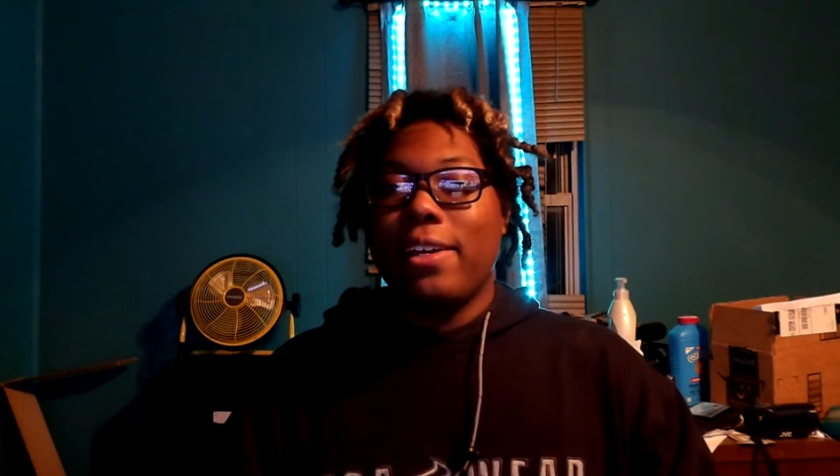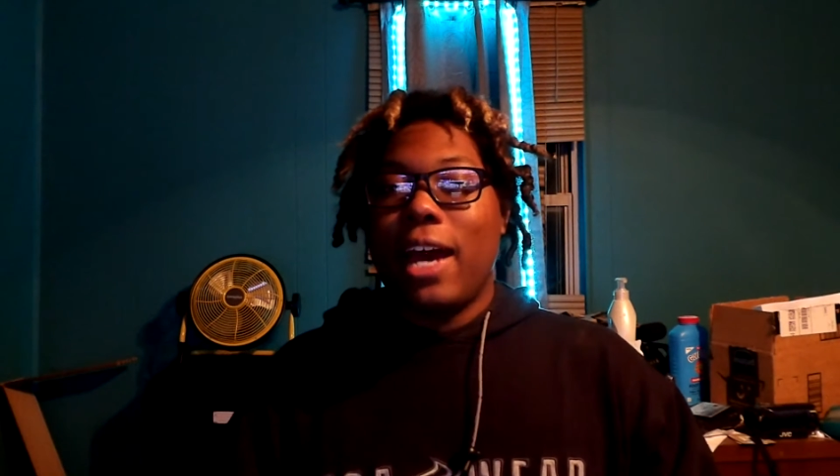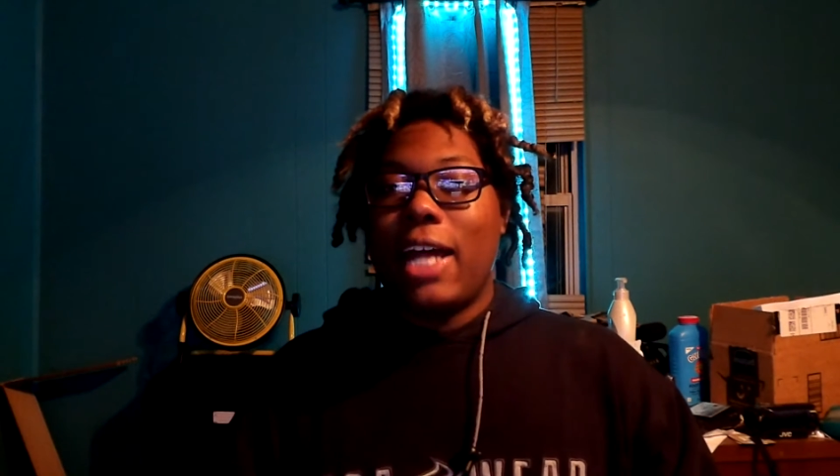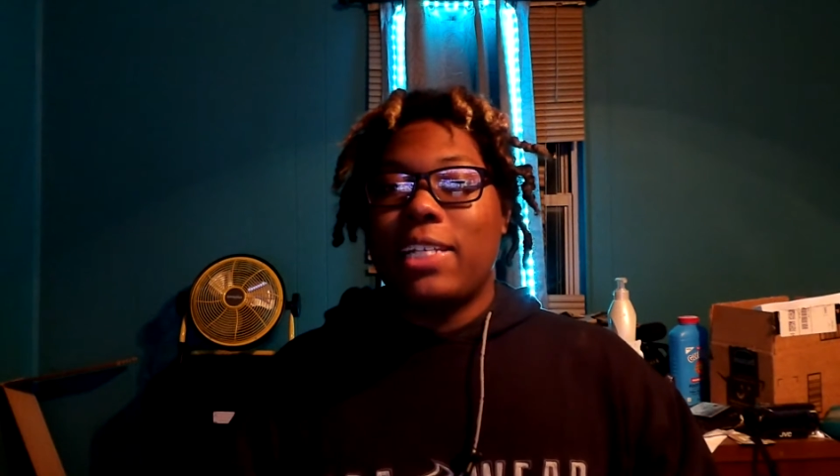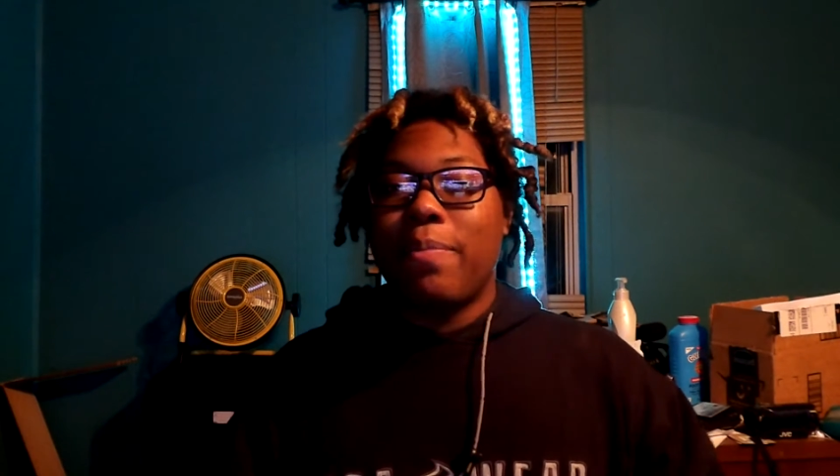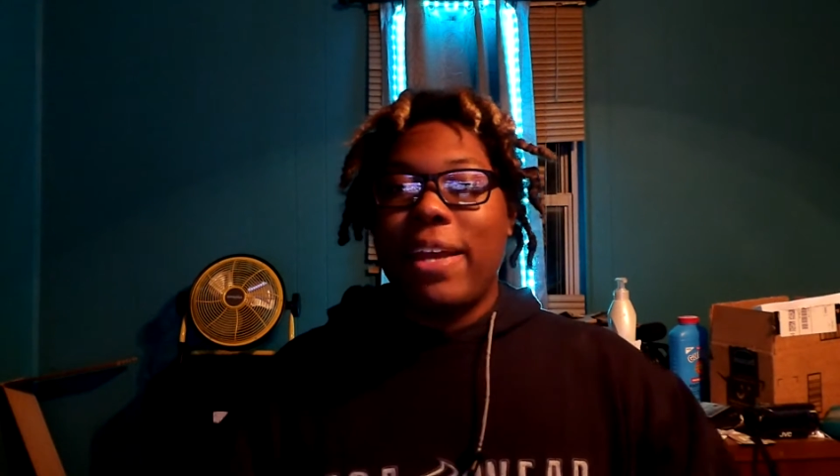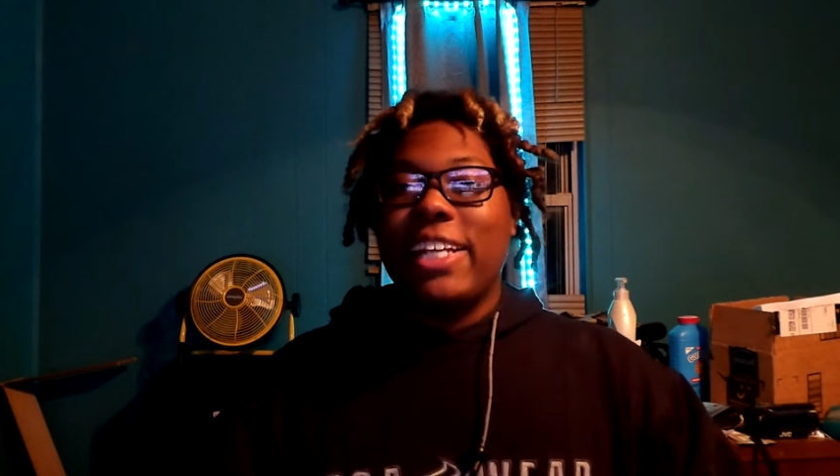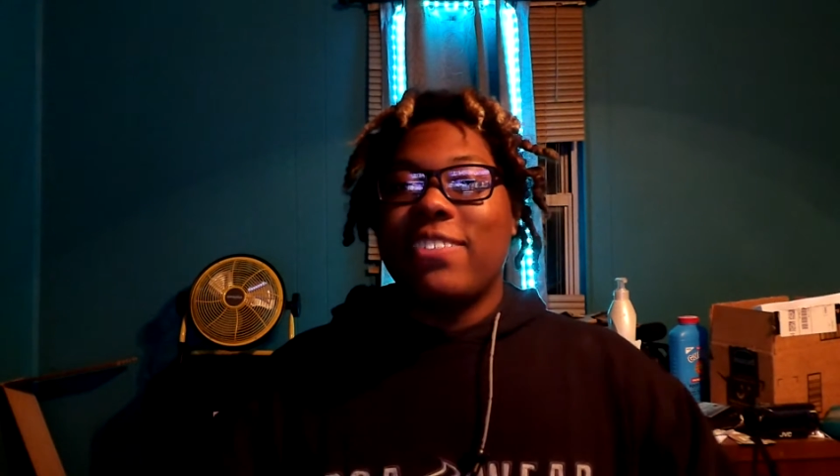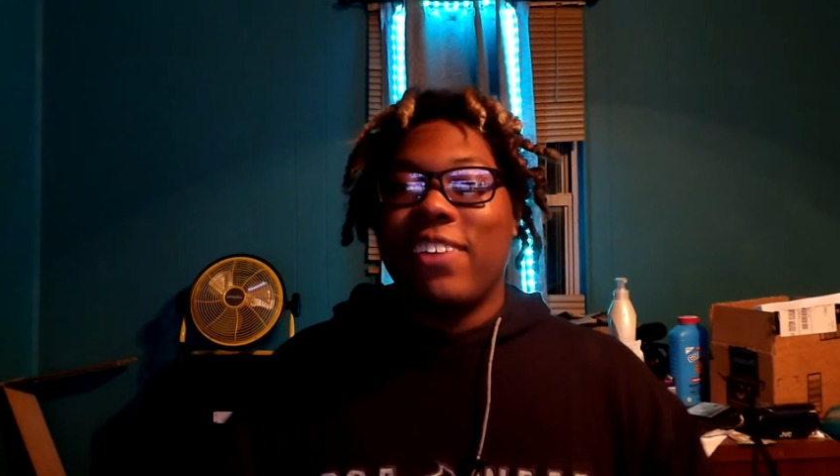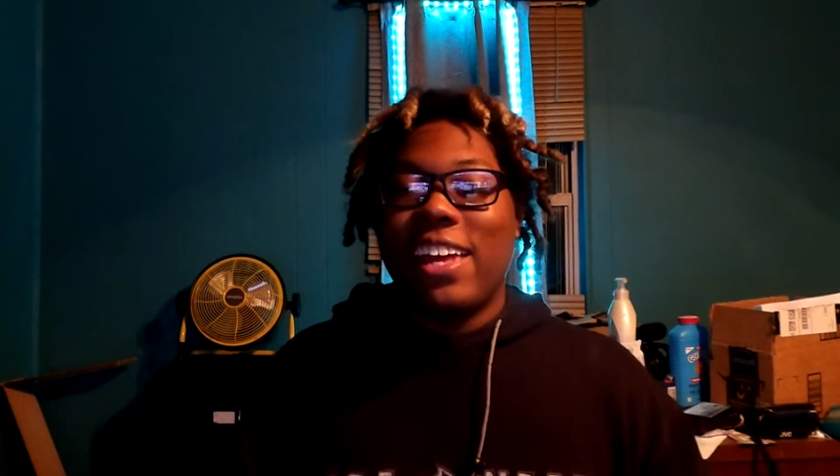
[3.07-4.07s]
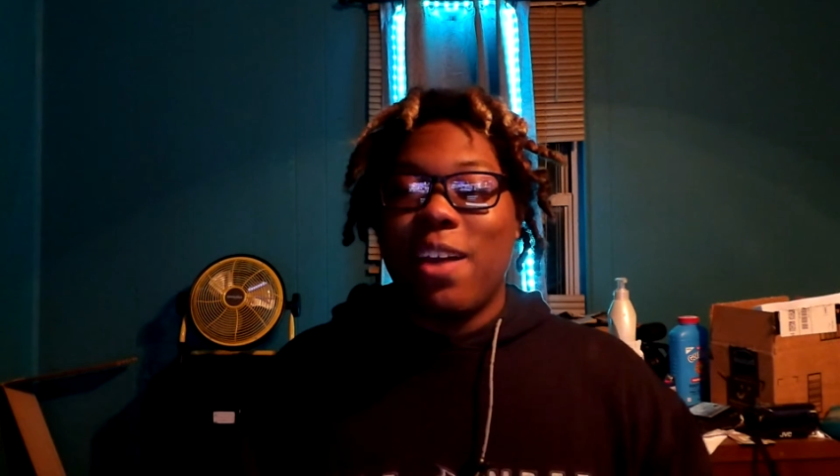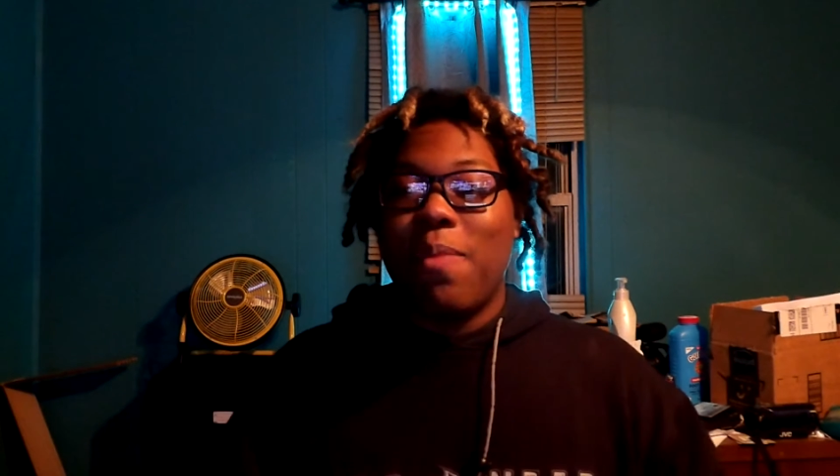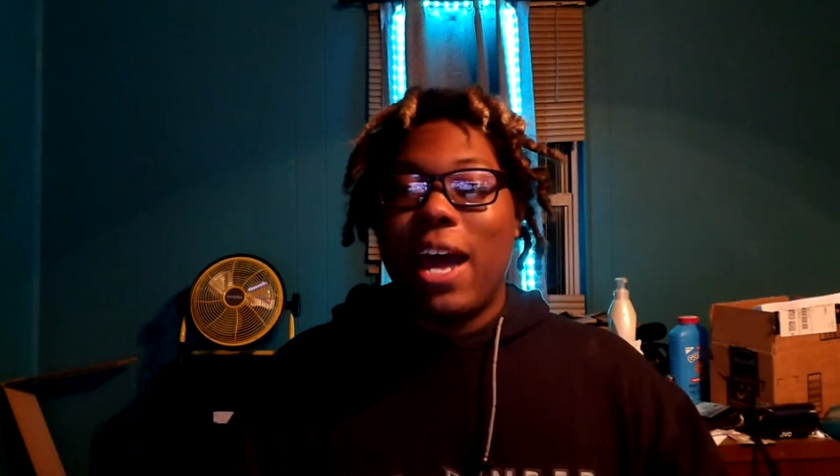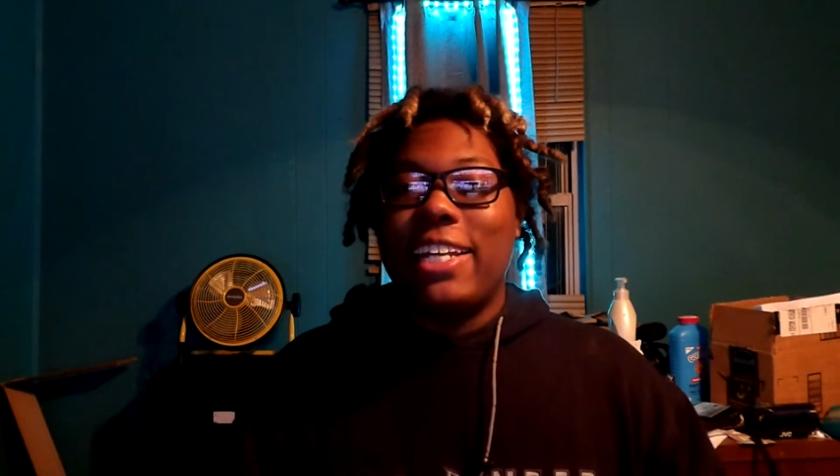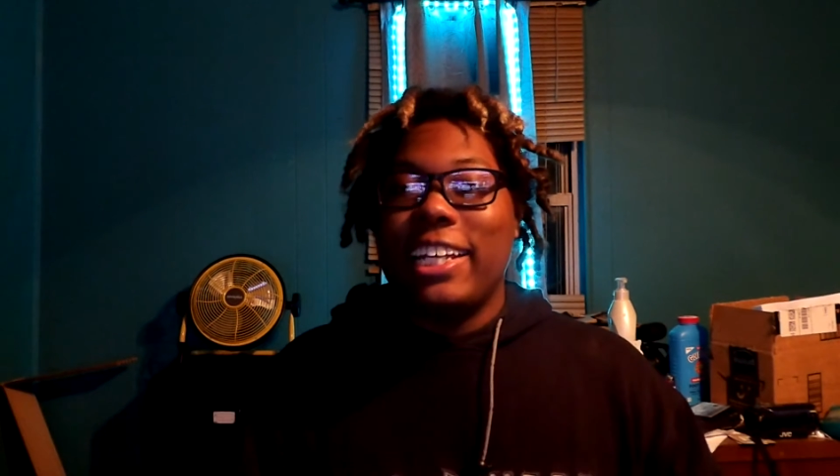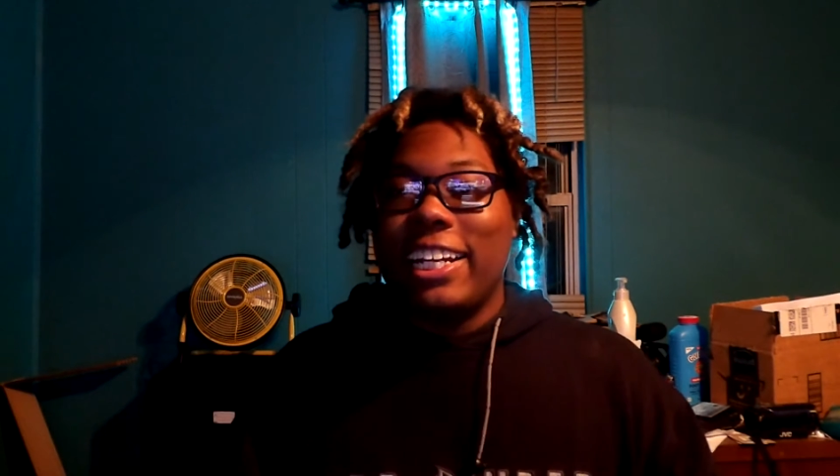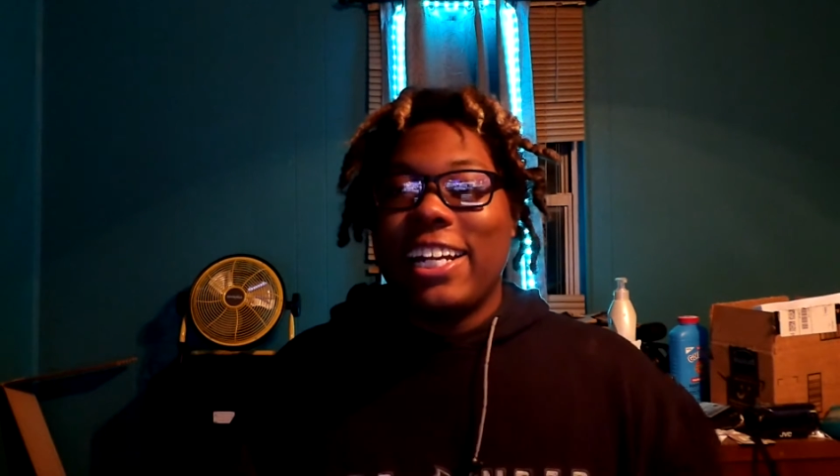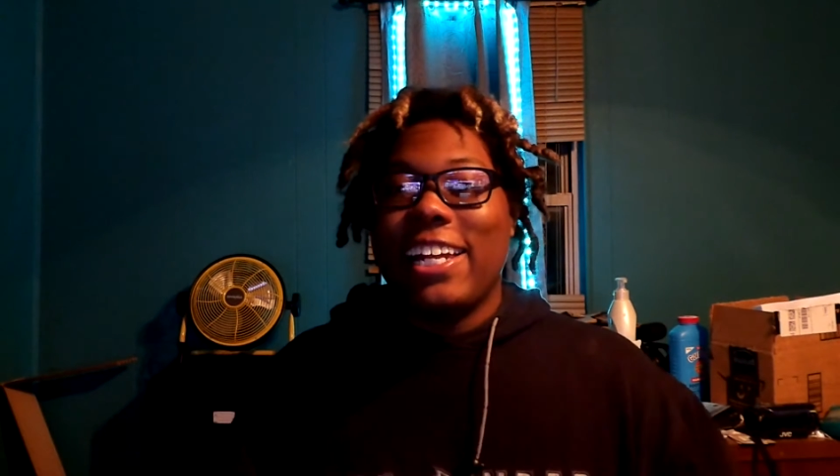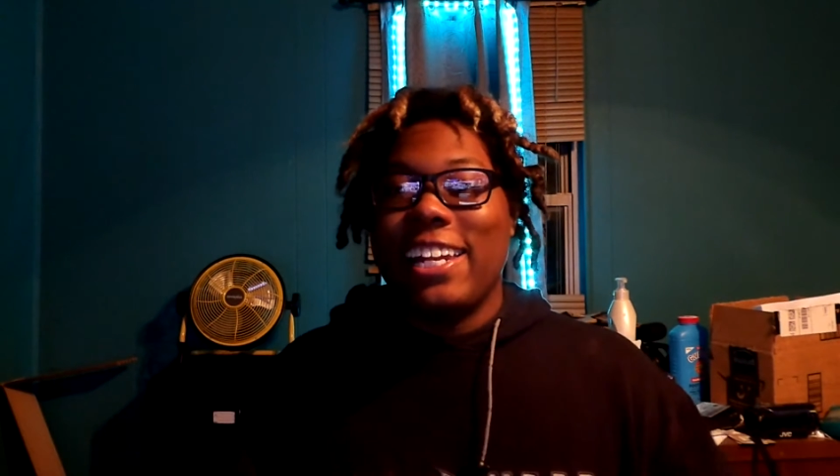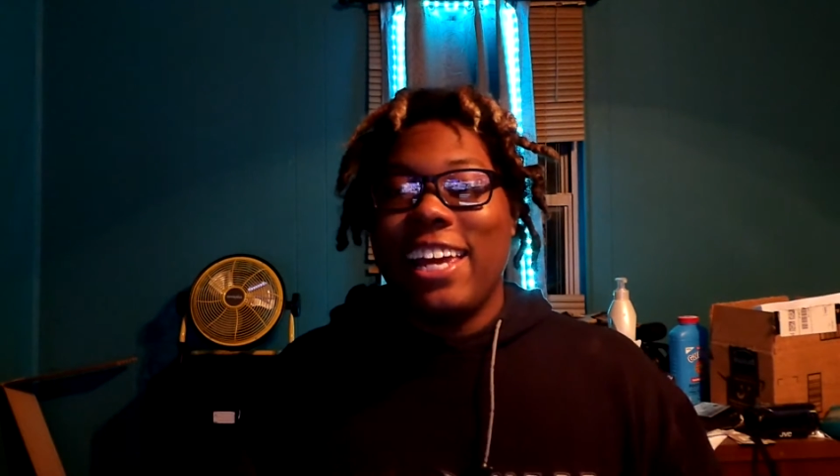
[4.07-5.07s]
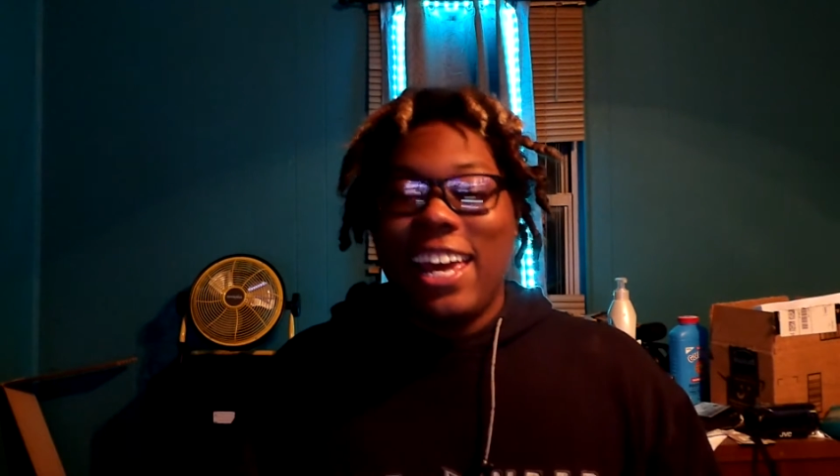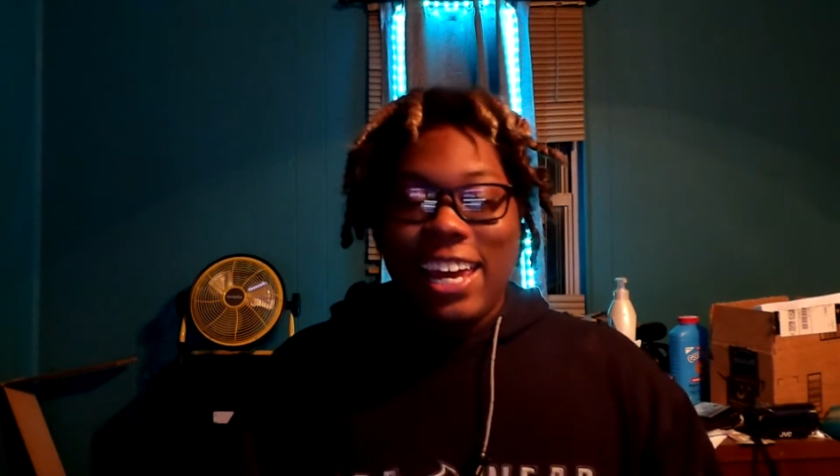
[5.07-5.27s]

I just made this video, but I deleted it,